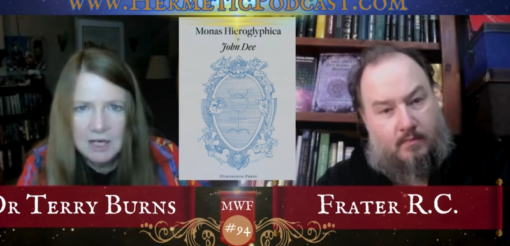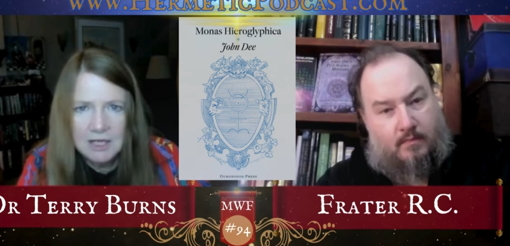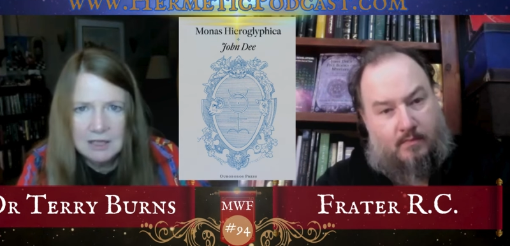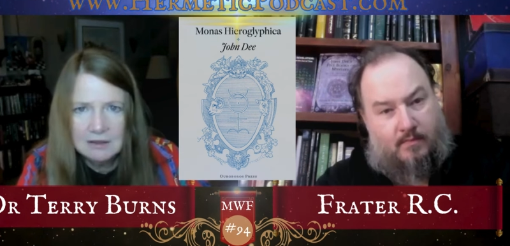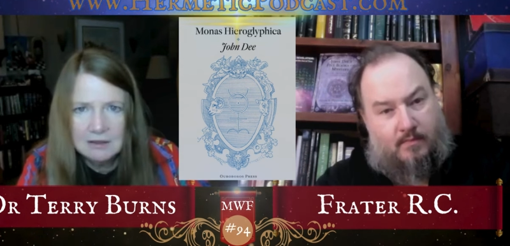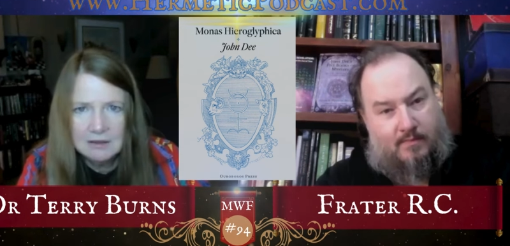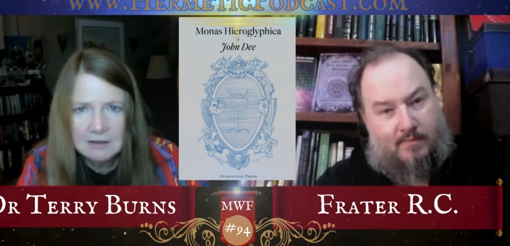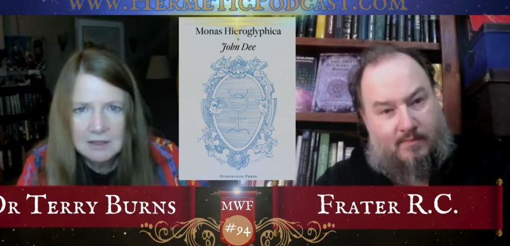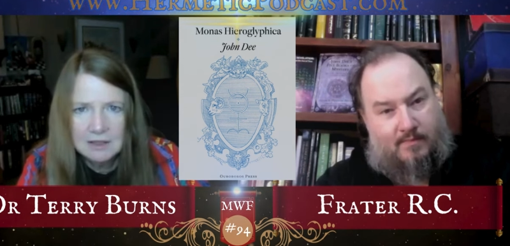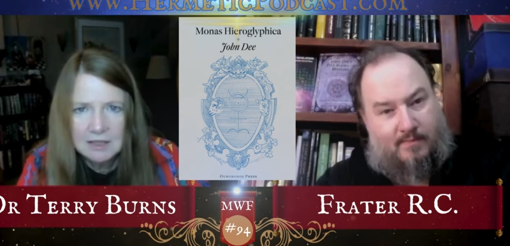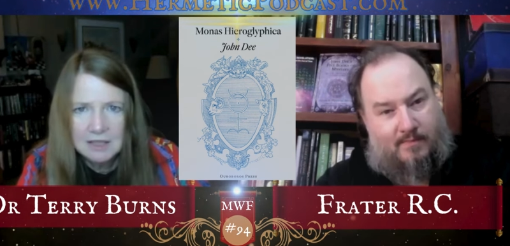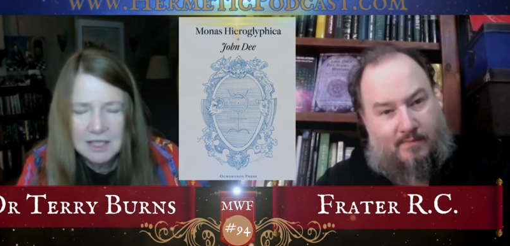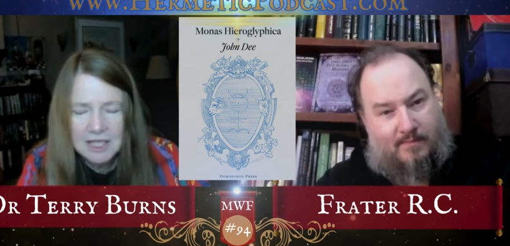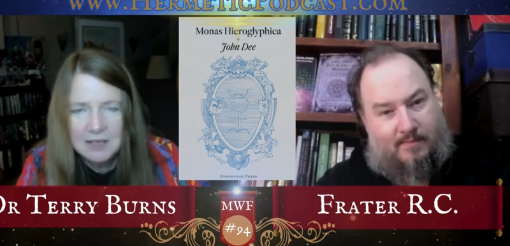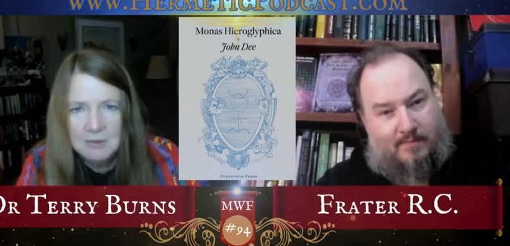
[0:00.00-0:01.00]
Speaker 1: right.
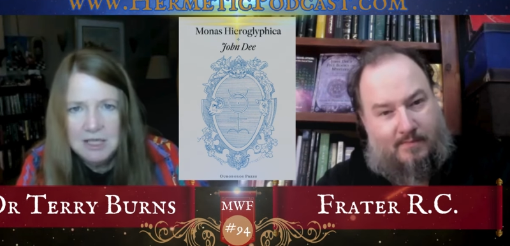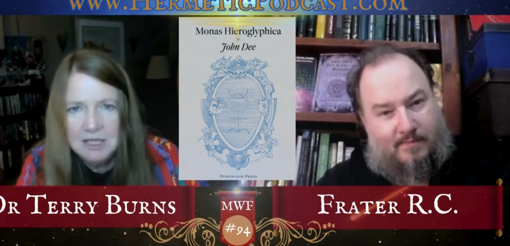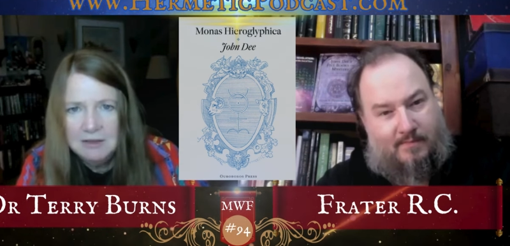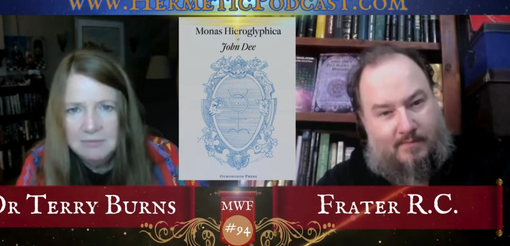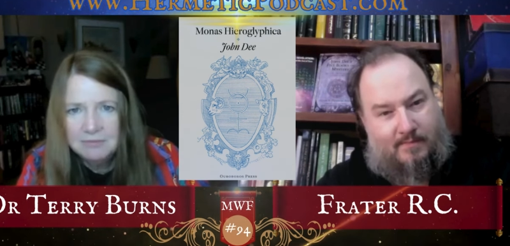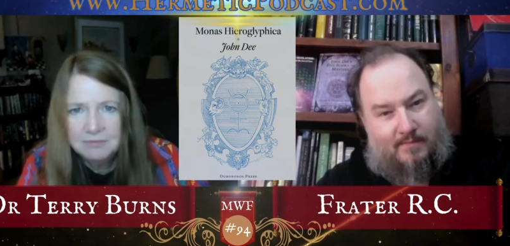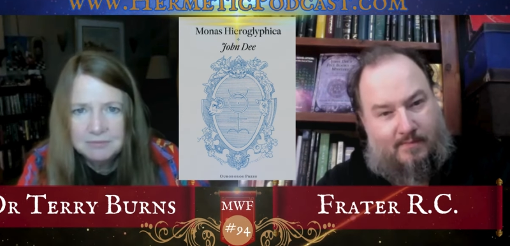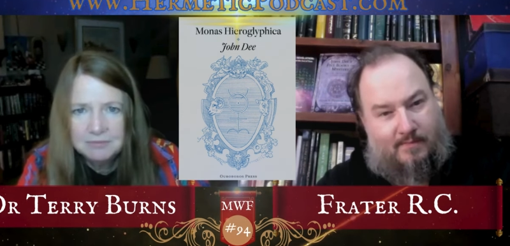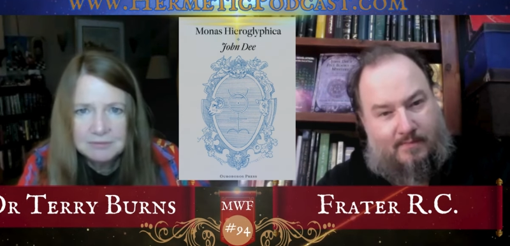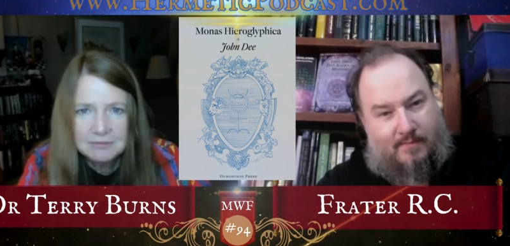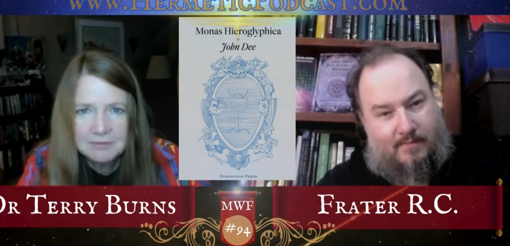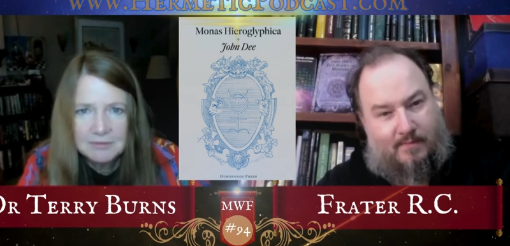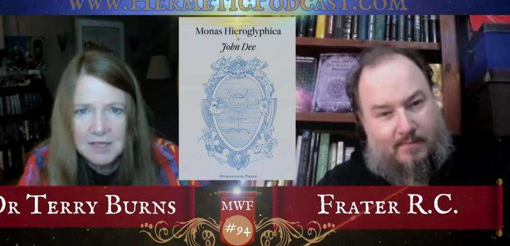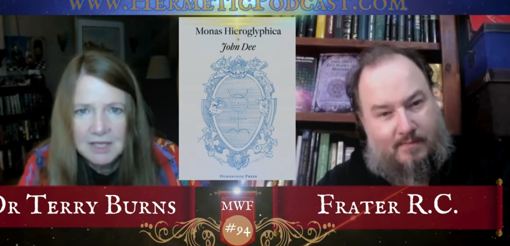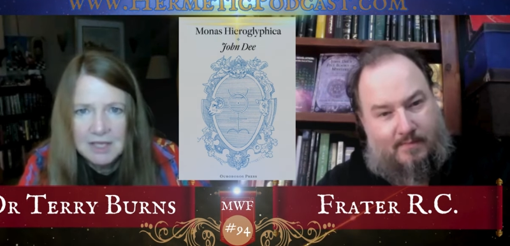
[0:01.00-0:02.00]
I mm-hmm. mean,
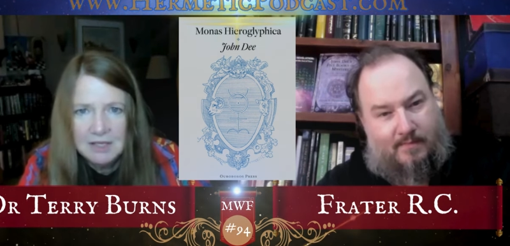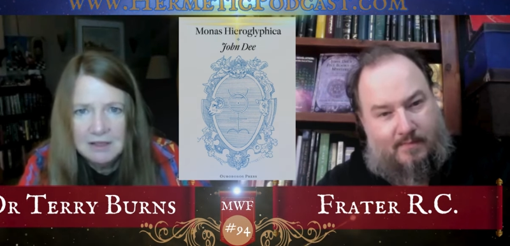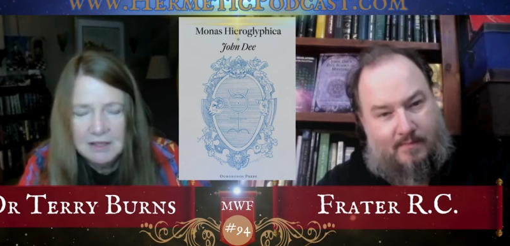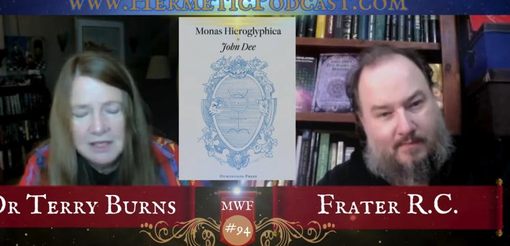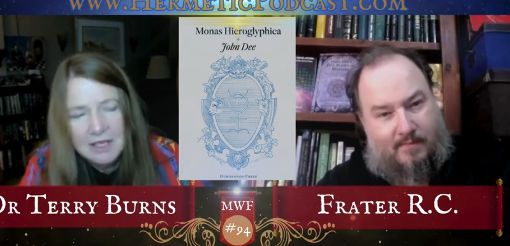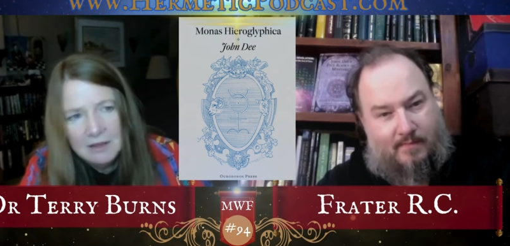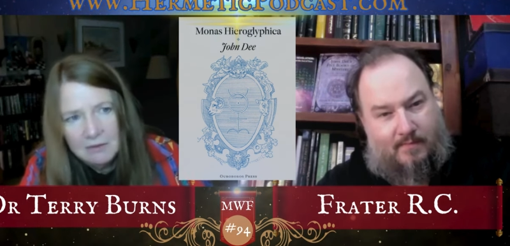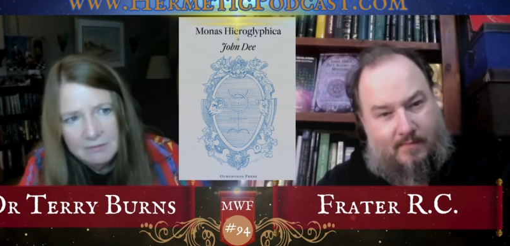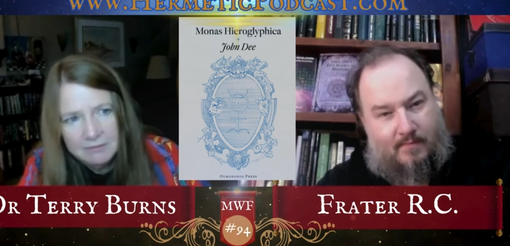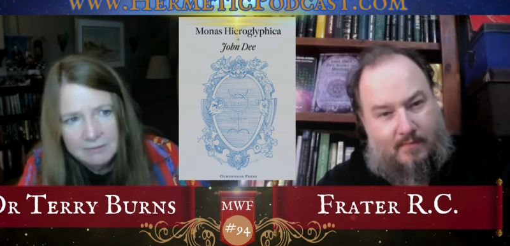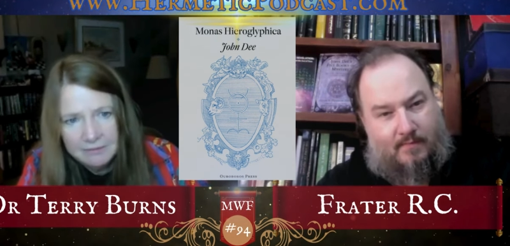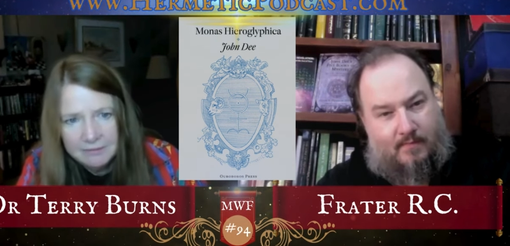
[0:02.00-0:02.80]
he, he